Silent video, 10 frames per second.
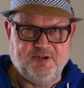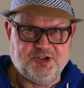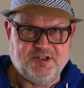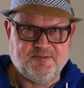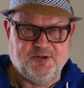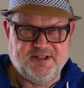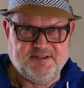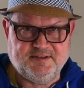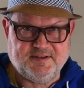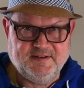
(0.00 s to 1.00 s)
which this one
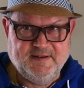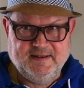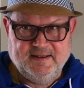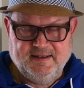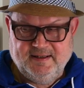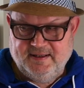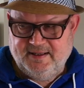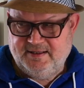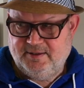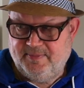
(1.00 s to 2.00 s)
isn't,
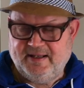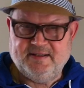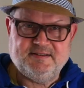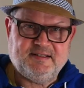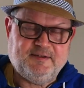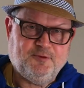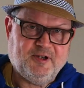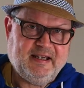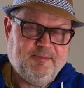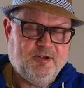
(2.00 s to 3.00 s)
and your balanced headphone
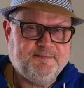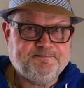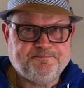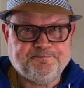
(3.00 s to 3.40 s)
cable.